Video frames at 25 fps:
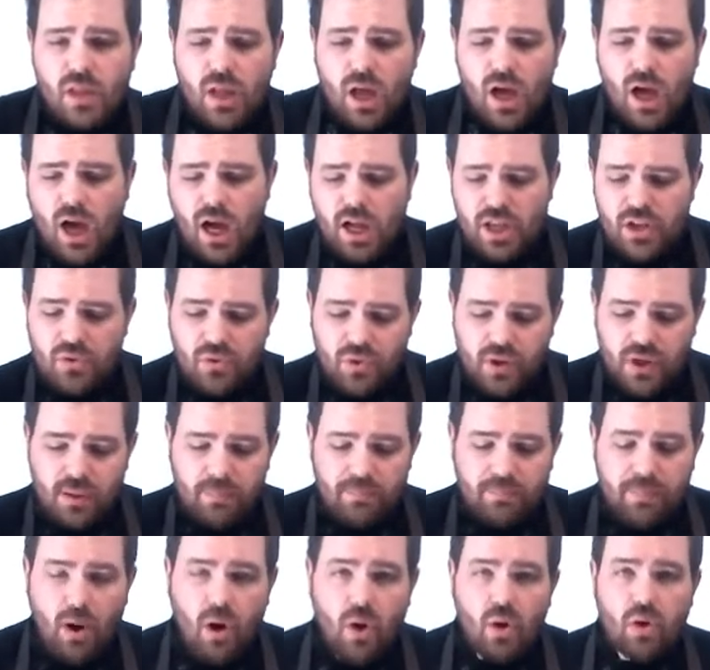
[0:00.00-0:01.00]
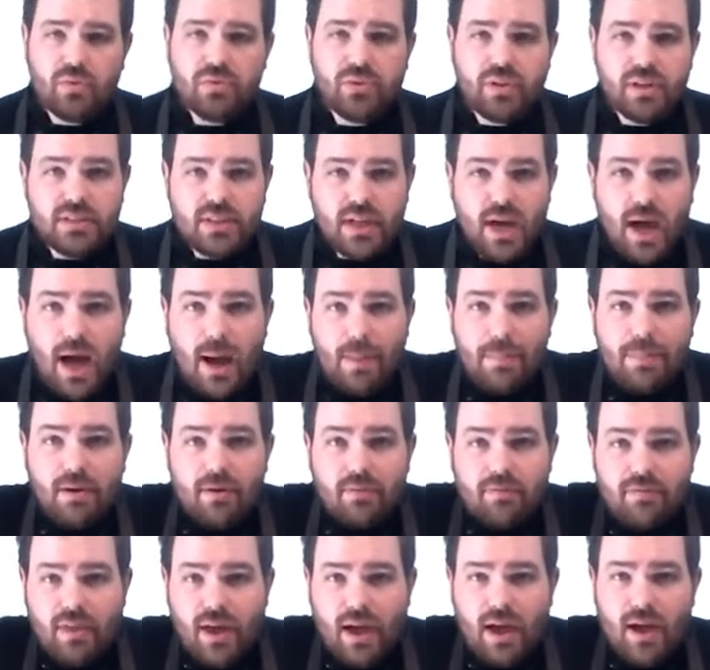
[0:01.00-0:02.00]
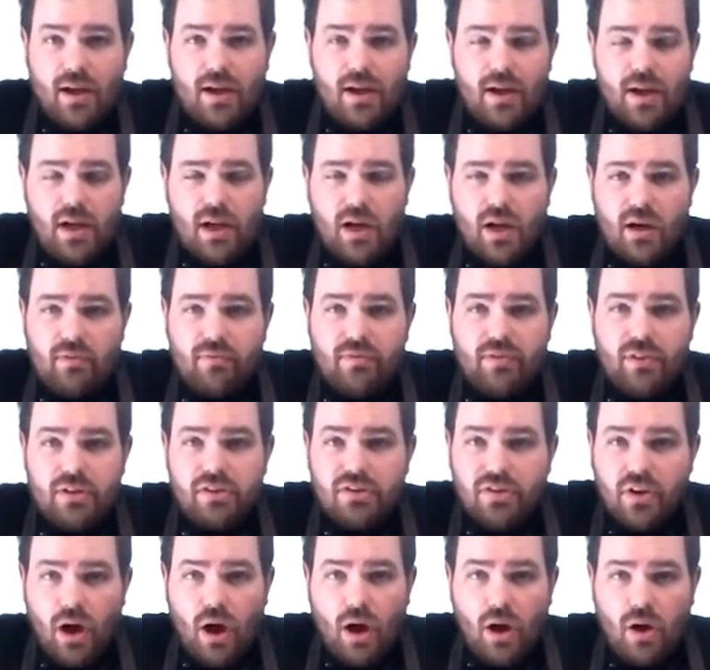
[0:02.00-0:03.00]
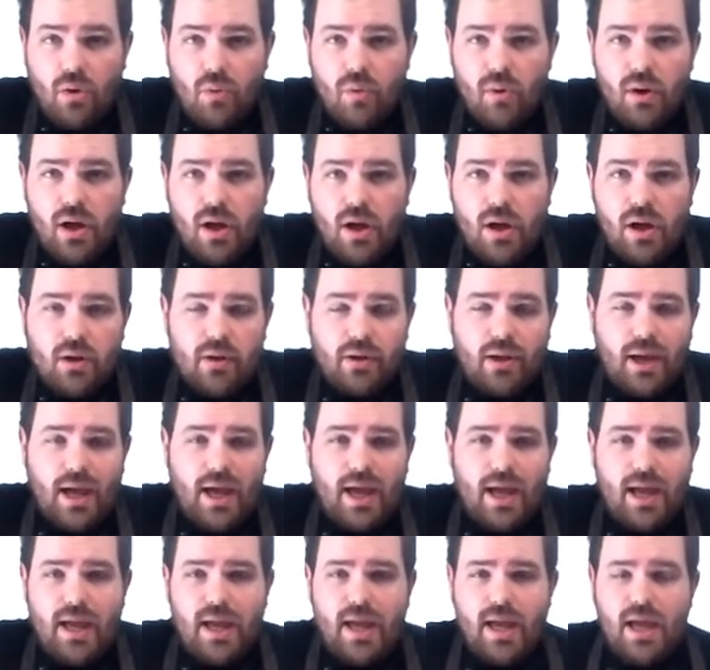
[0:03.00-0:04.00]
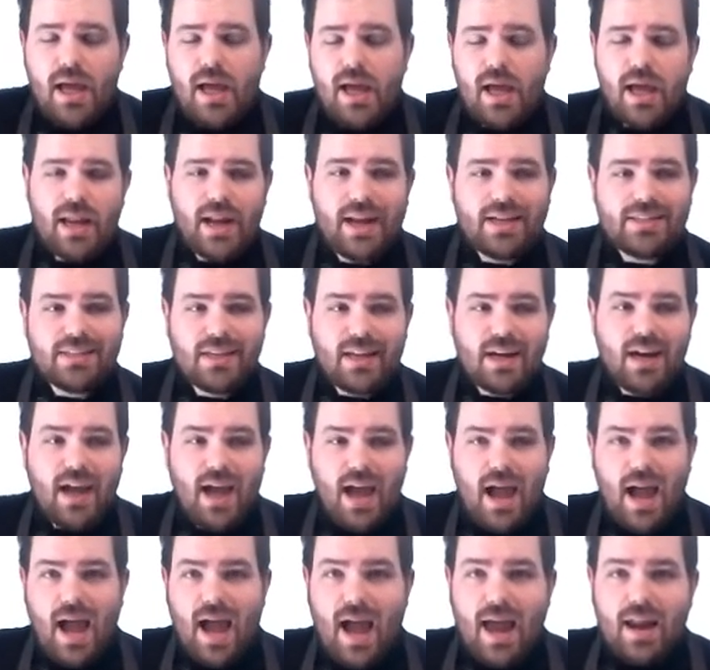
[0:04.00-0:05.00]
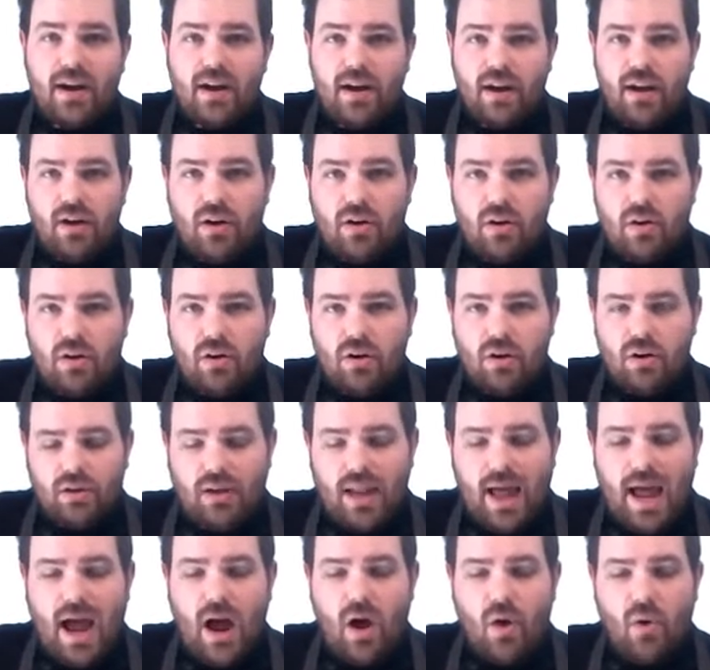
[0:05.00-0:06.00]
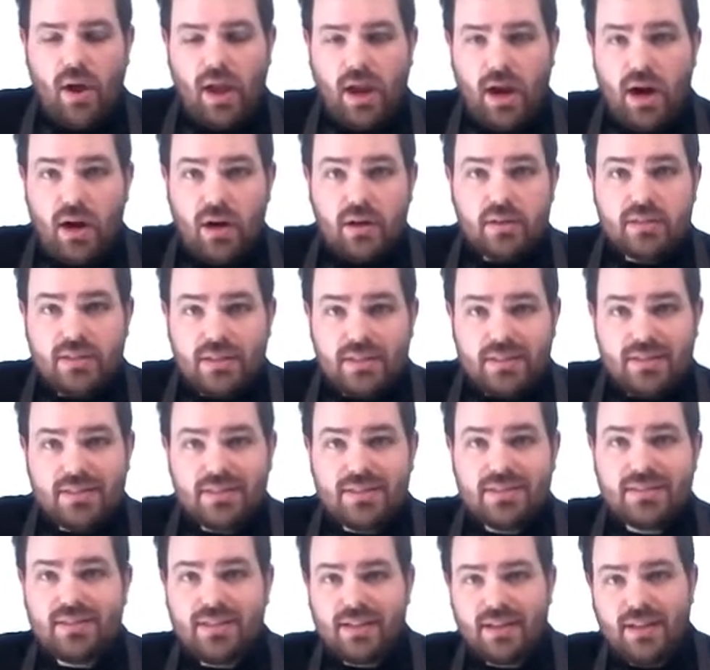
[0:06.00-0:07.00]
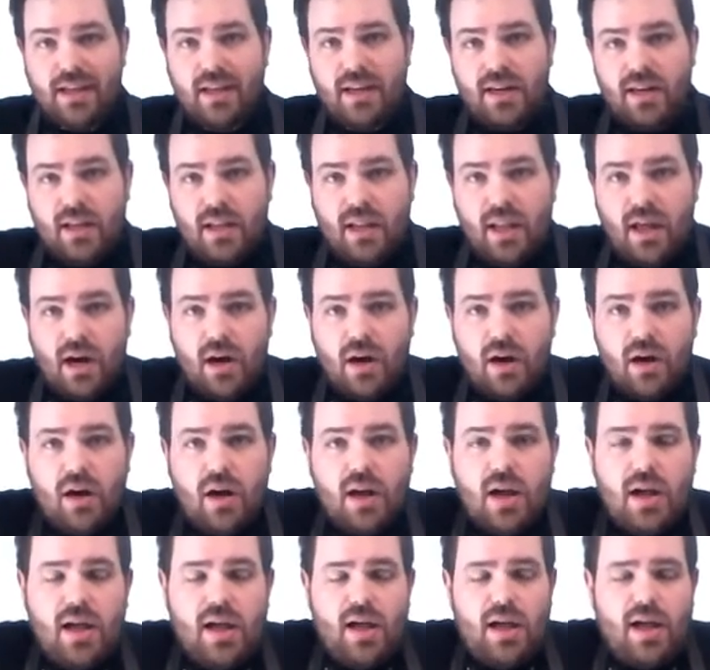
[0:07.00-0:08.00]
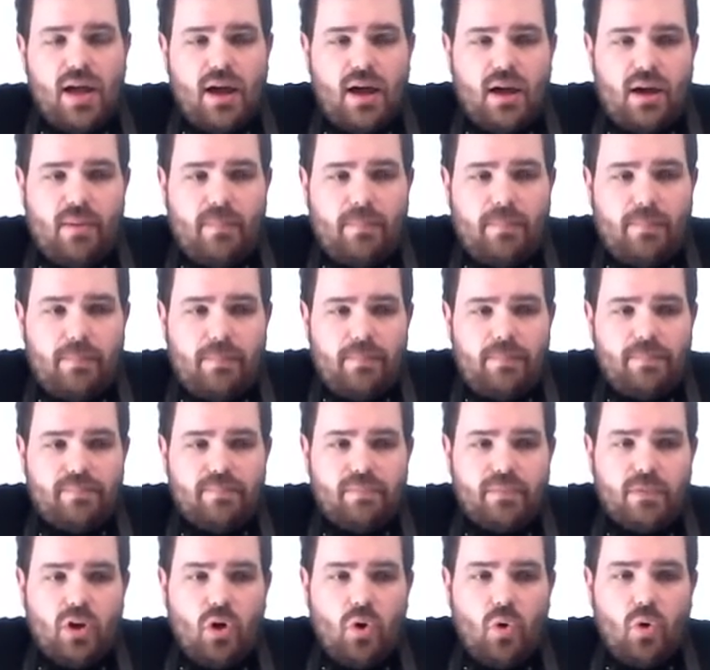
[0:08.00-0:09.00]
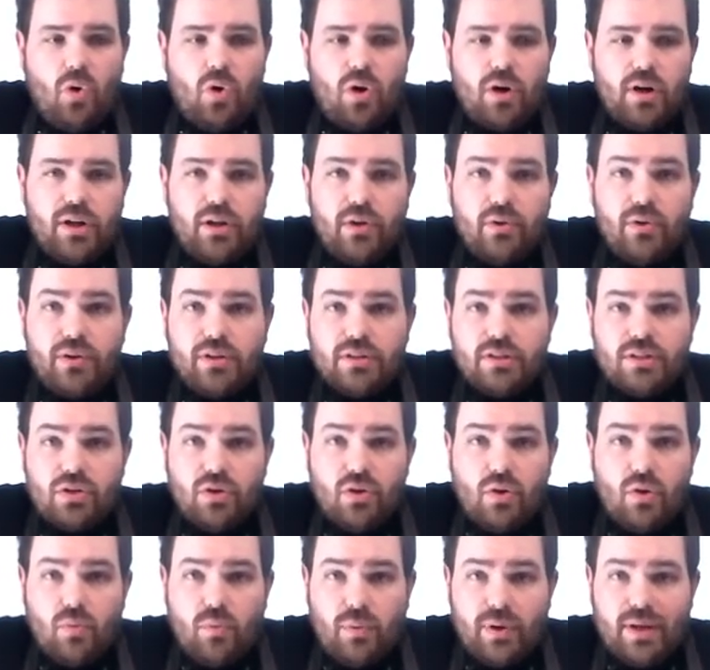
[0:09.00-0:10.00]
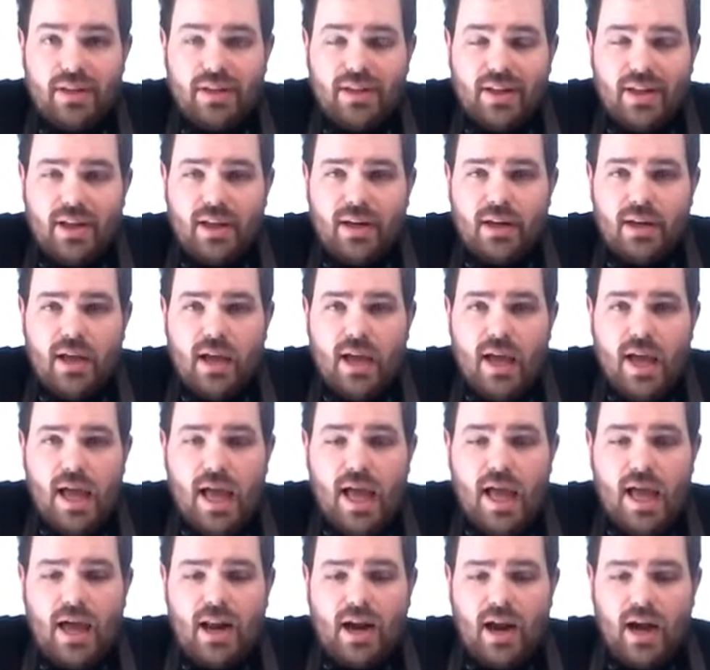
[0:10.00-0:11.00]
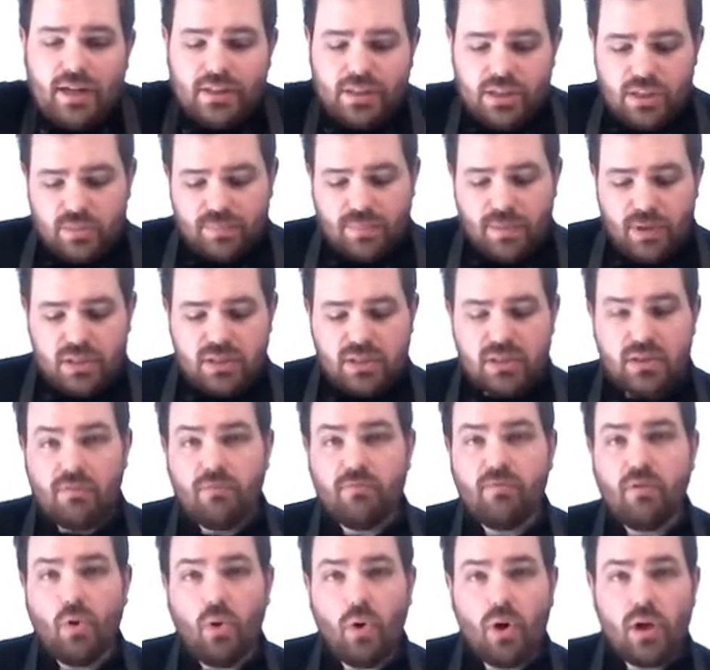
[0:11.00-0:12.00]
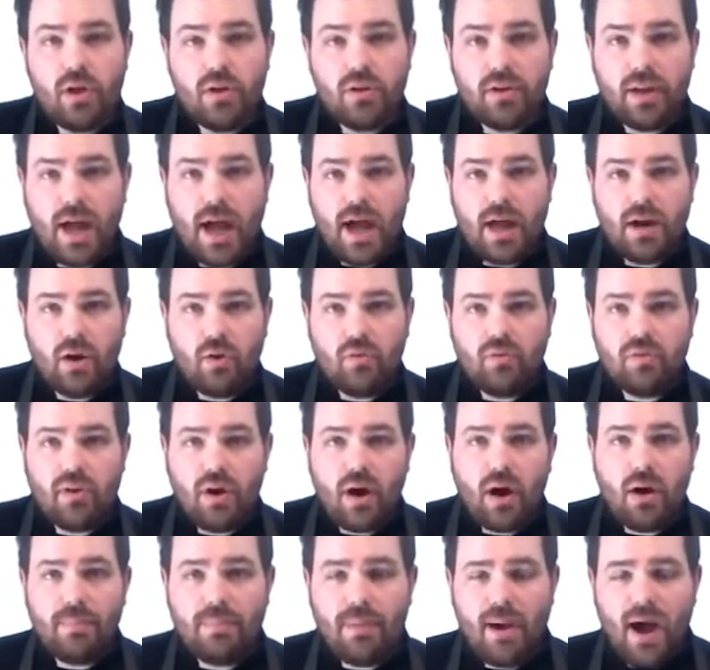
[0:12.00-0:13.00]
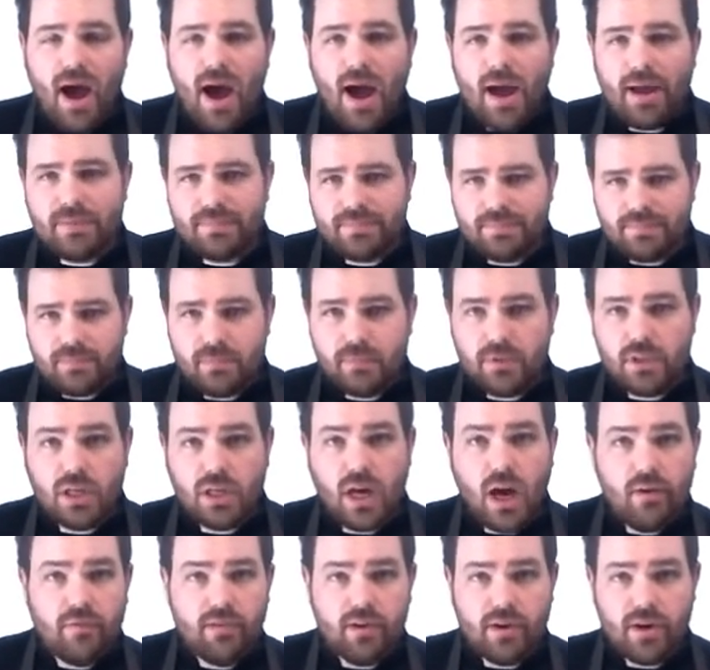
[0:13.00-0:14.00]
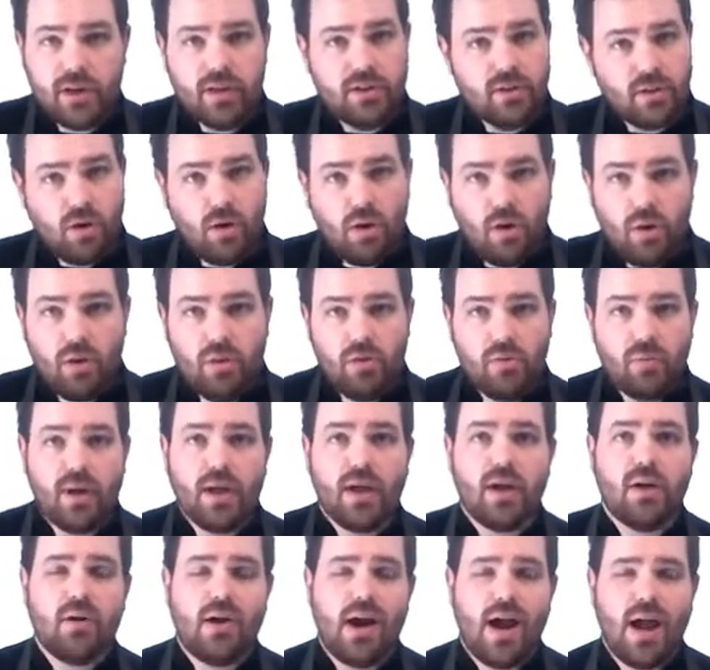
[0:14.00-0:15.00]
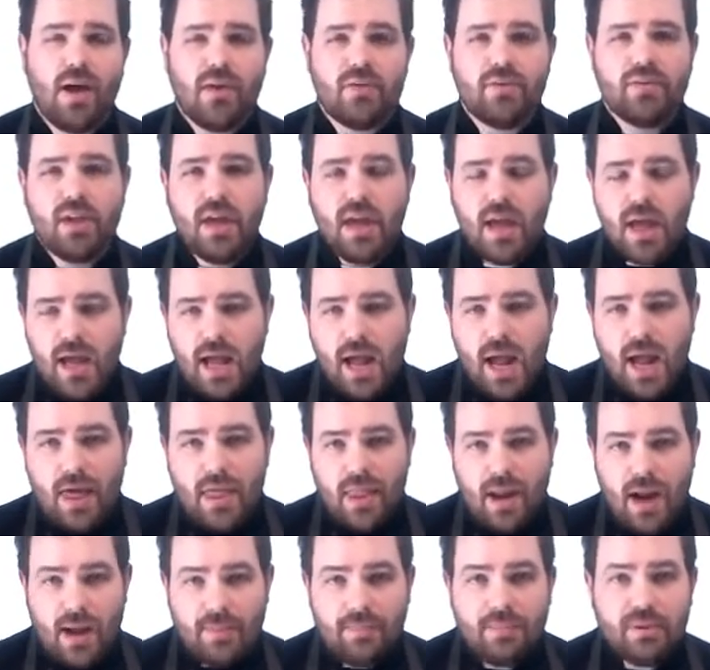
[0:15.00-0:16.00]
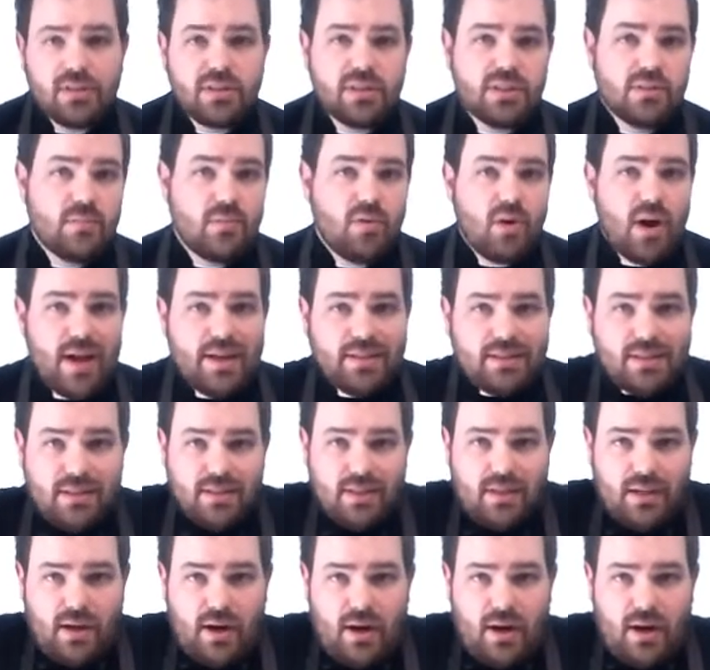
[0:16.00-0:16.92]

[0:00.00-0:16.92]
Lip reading: You can poke the top of the dough, okay, and that's going to add or allow air to get in there. Or you can do what we did, and I just put some foil down over our pie, covered it all the way around, and I put some rice in there.